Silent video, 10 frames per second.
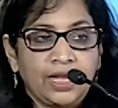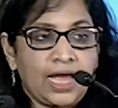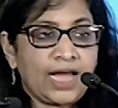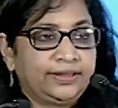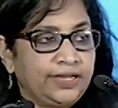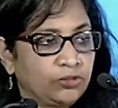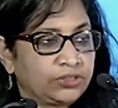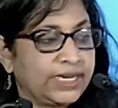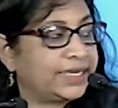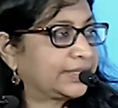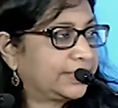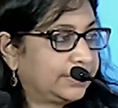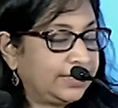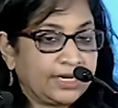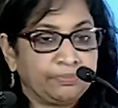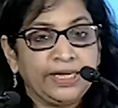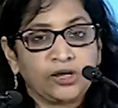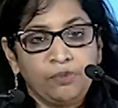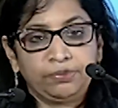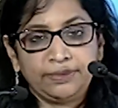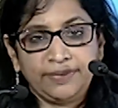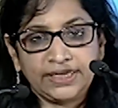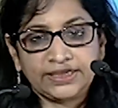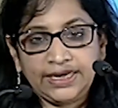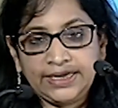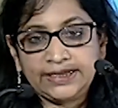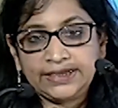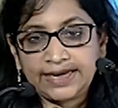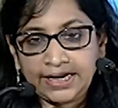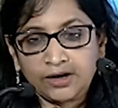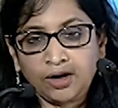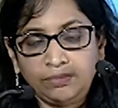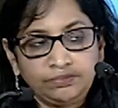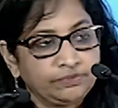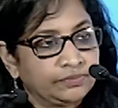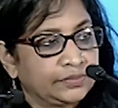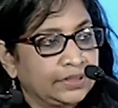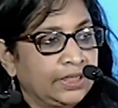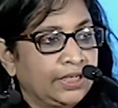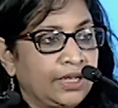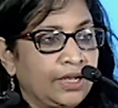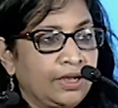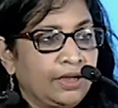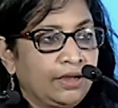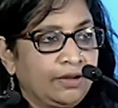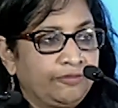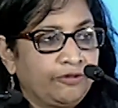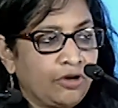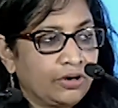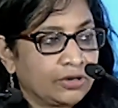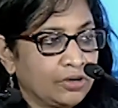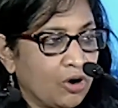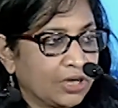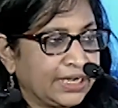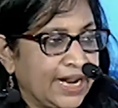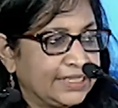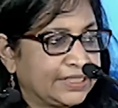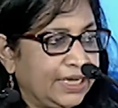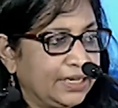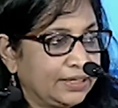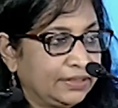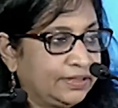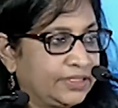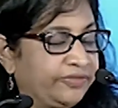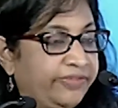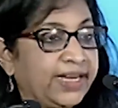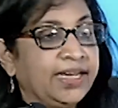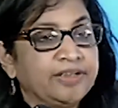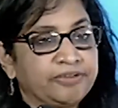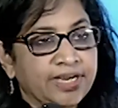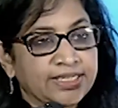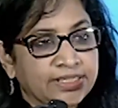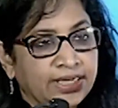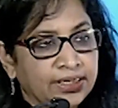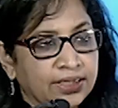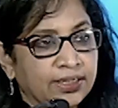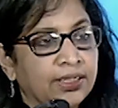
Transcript: At the outset, let me compliment ET Telecom for organizing this very interesting